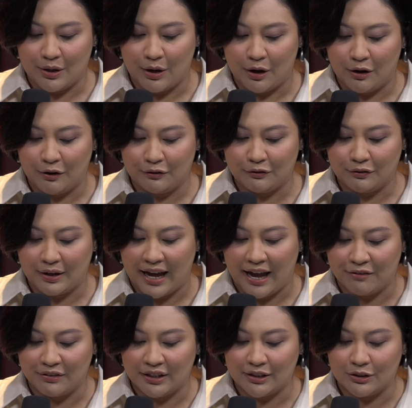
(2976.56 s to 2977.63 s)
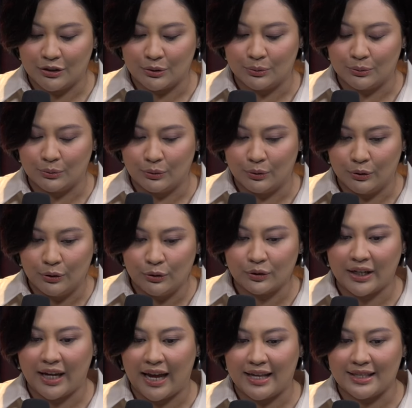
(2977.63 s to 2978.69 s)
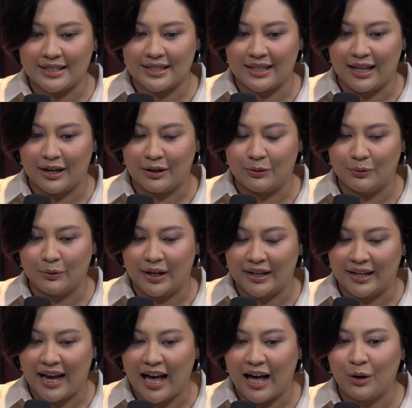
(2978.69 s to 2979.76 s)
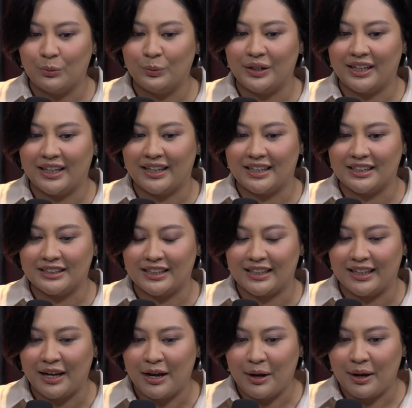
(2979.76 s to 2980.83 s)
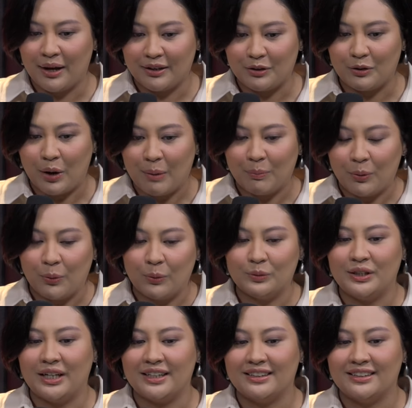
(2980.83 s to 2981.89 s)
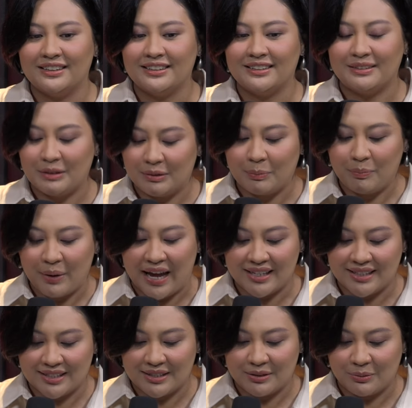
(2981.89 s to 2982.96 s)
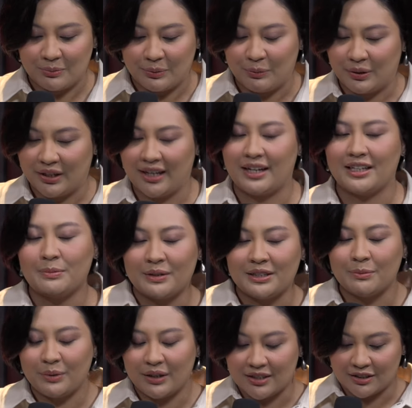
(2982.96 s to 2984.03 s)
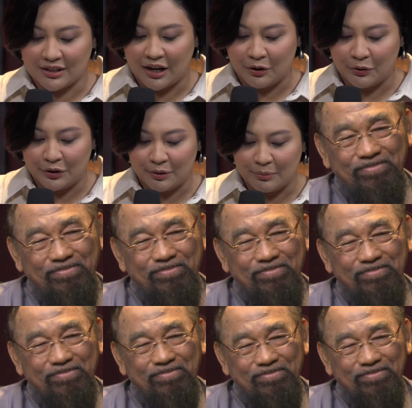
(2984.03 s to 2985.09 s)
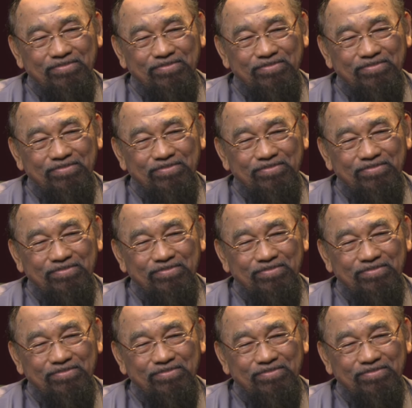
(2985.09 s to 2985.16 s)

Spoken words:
of having to look at Selangor and how we can actually, uphold it the best way we can, especially being a Selangorian myself. If you